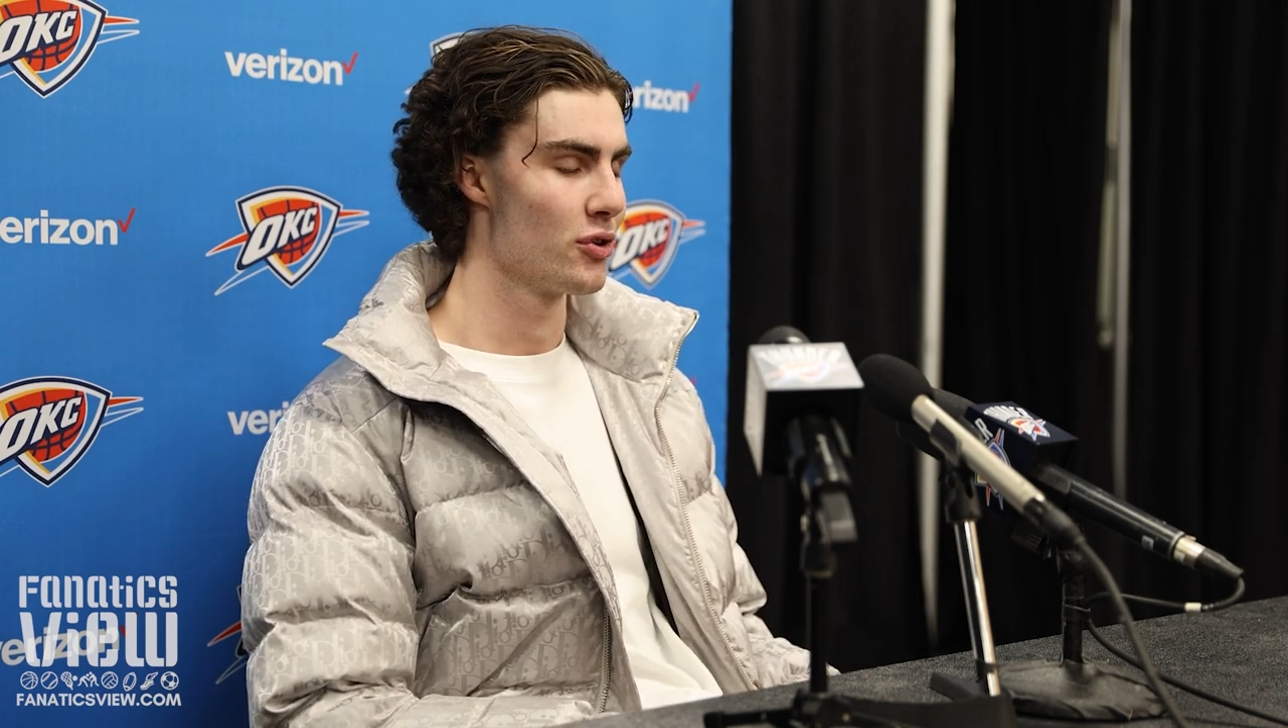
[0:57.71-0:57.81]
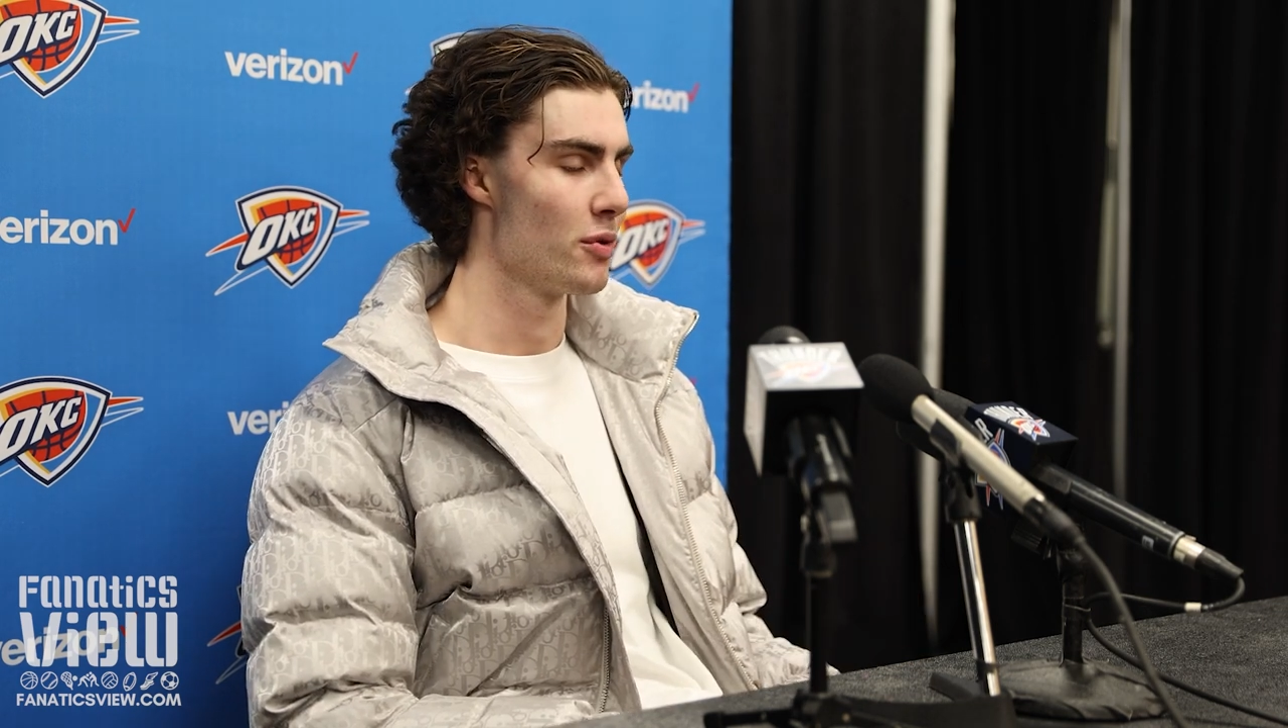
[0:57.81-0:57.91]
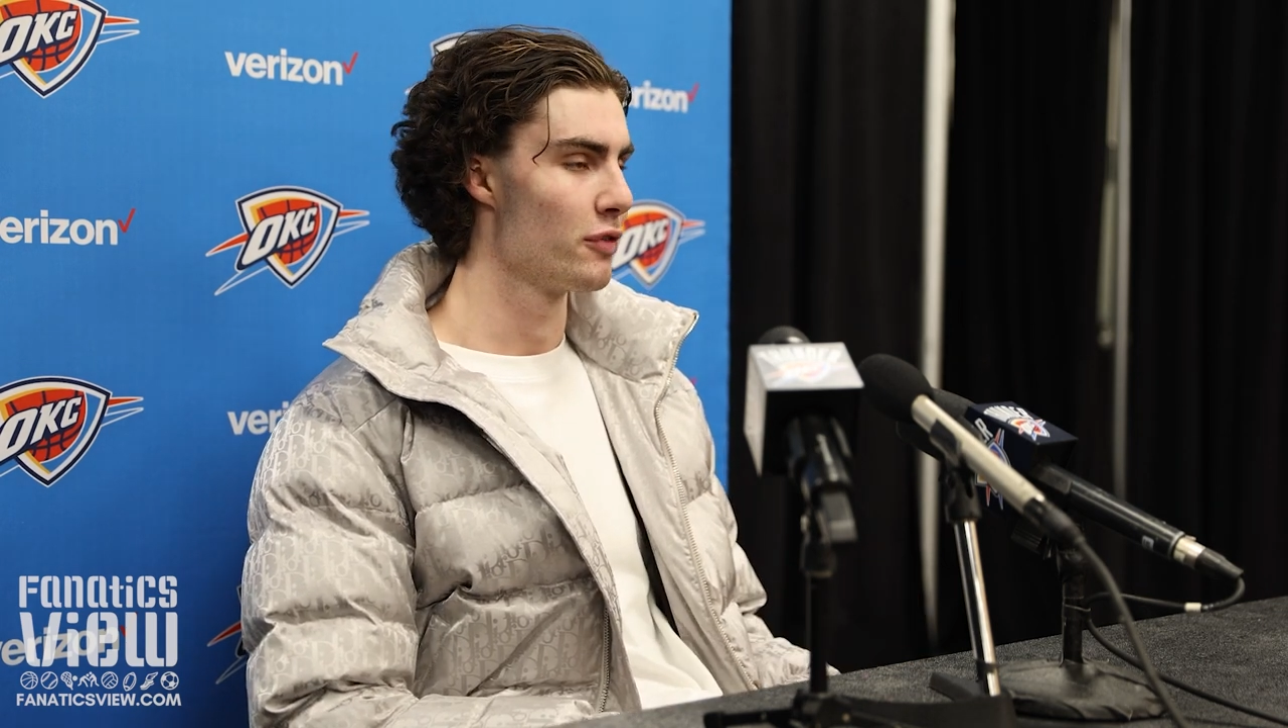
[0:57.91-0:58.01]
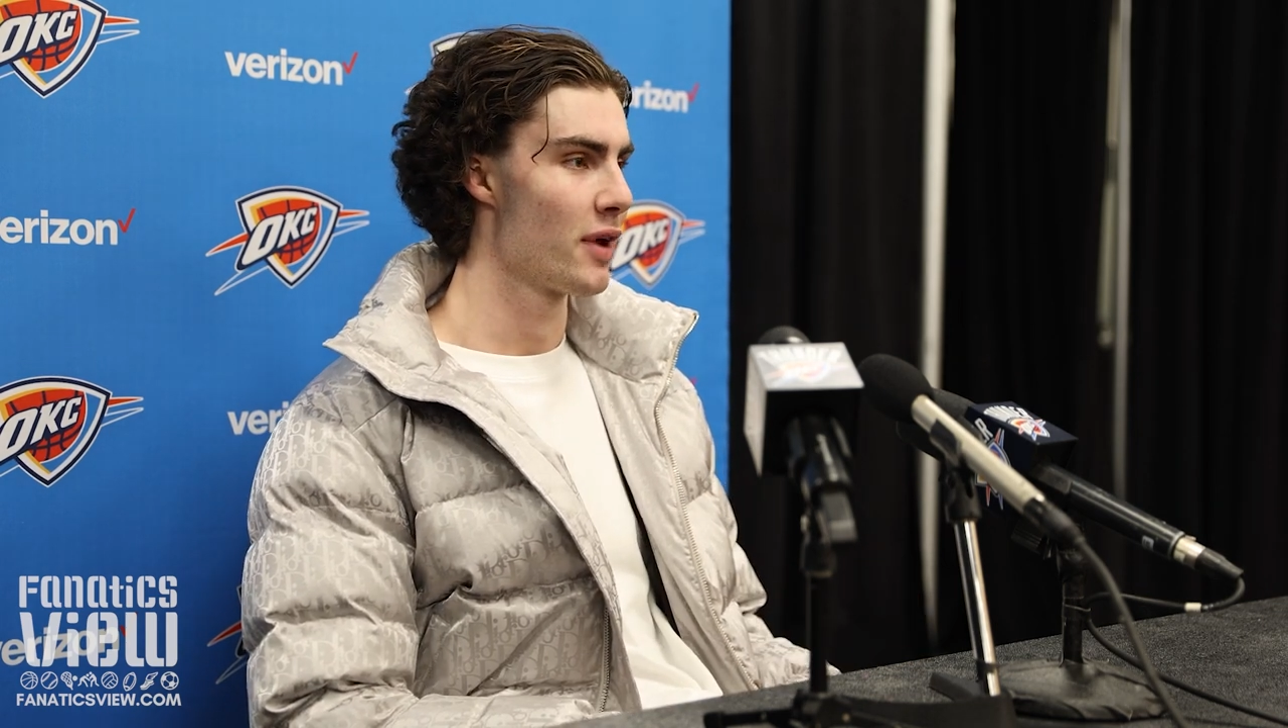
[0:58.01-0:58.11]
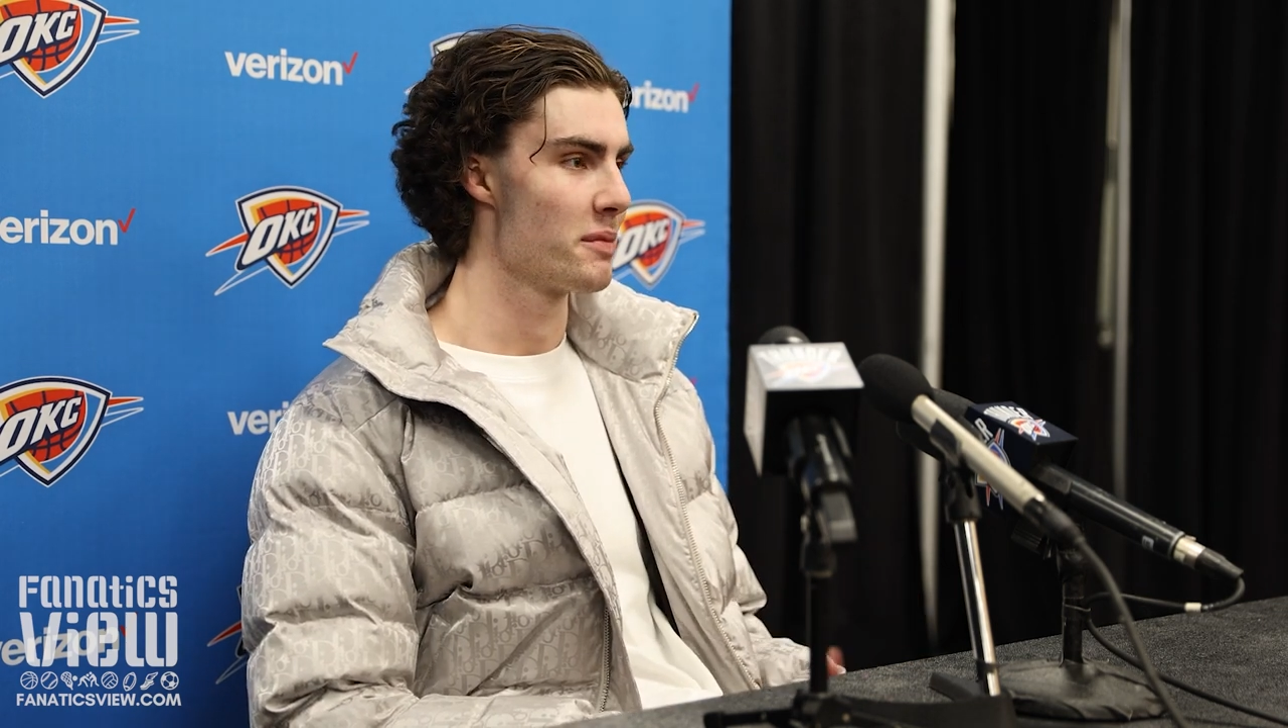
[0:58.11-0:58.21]
know the
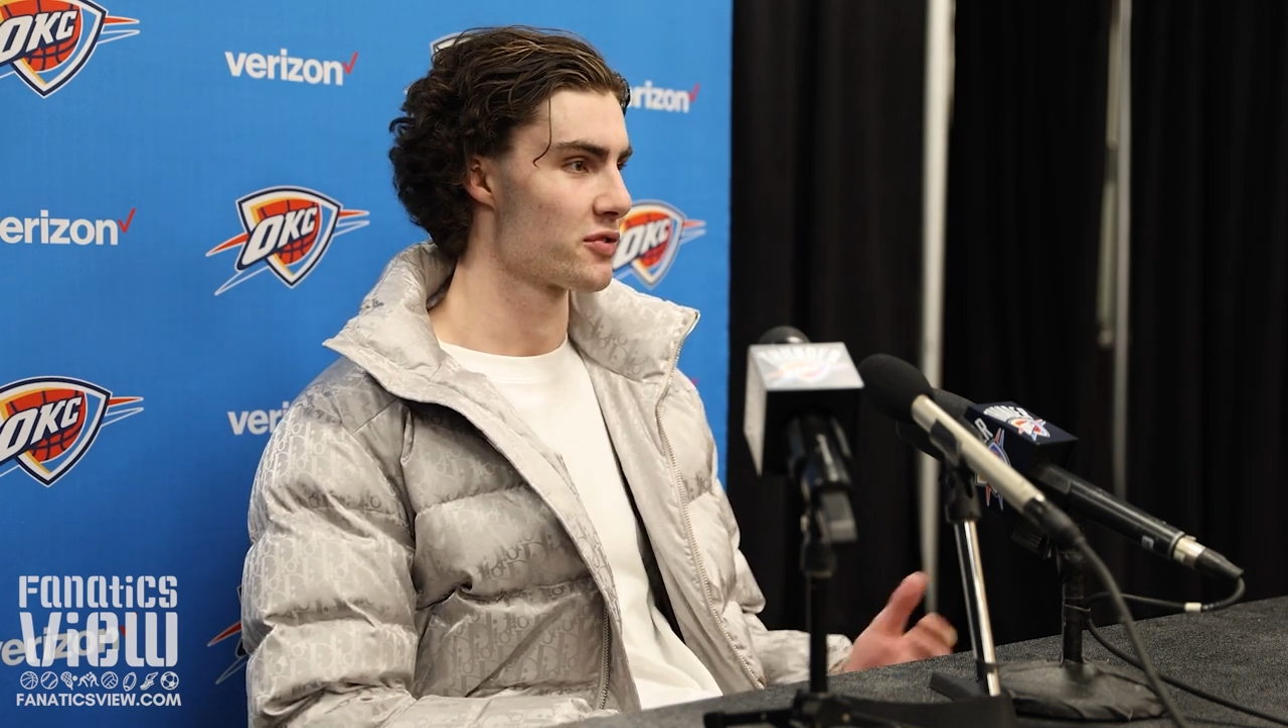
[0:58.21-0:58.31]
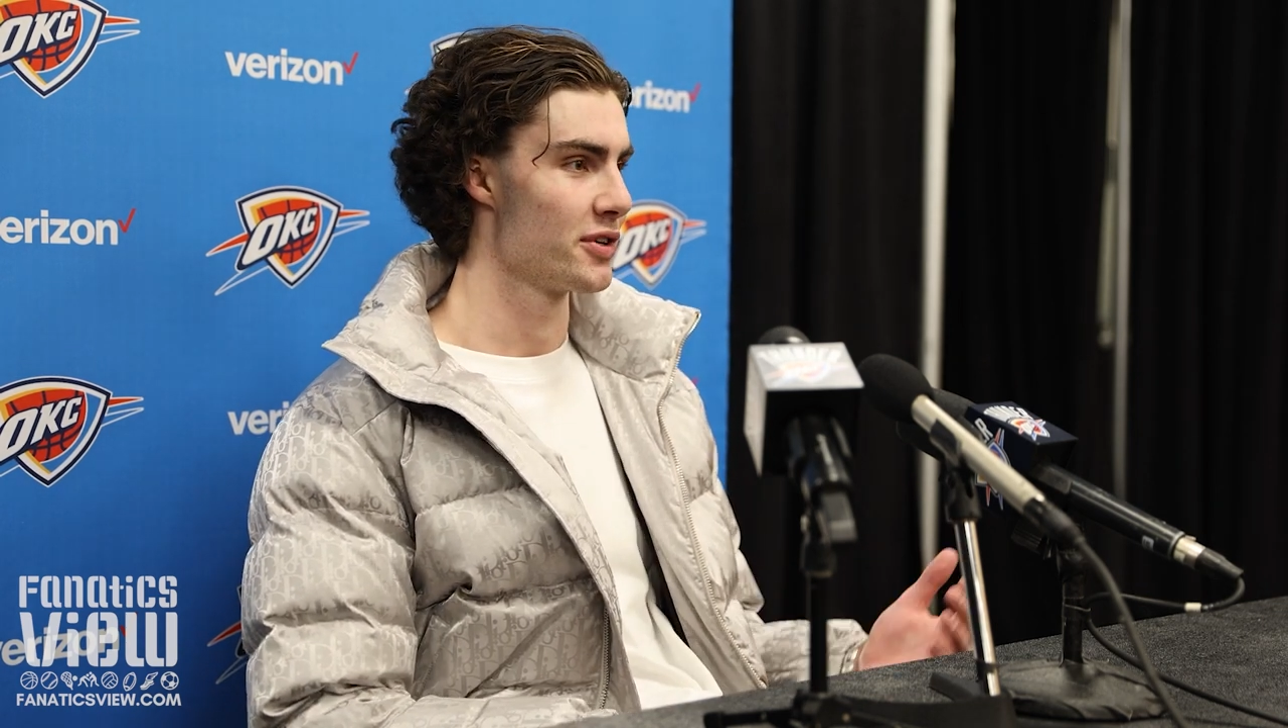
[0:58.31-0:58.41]
most famous